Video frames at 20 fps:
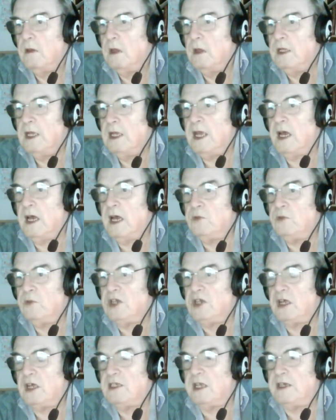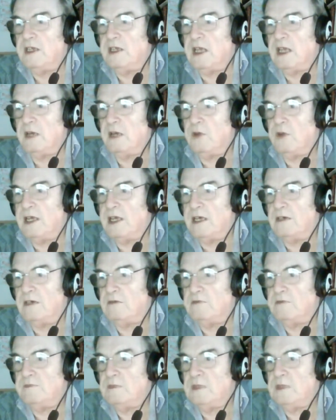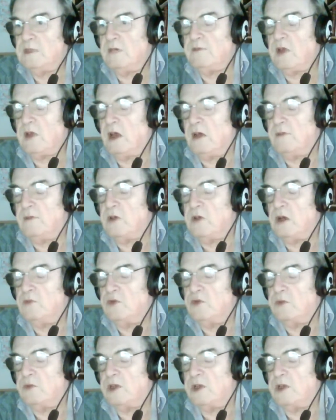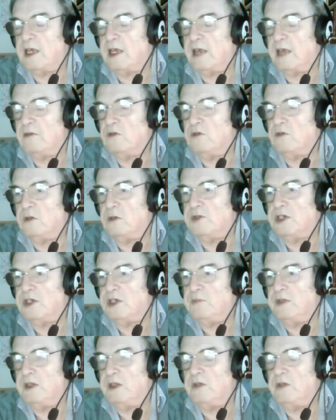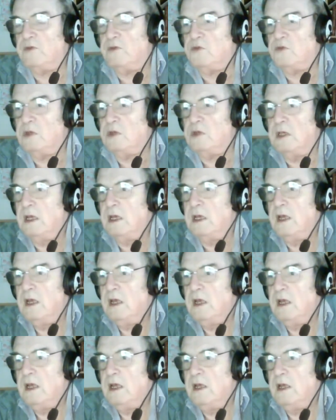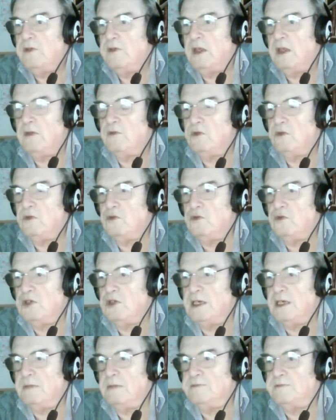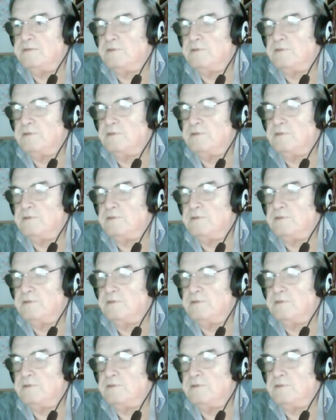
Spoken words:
Yeah, I wish I'd done it that way, Al. I've got more than 1 account, obviously, but they're all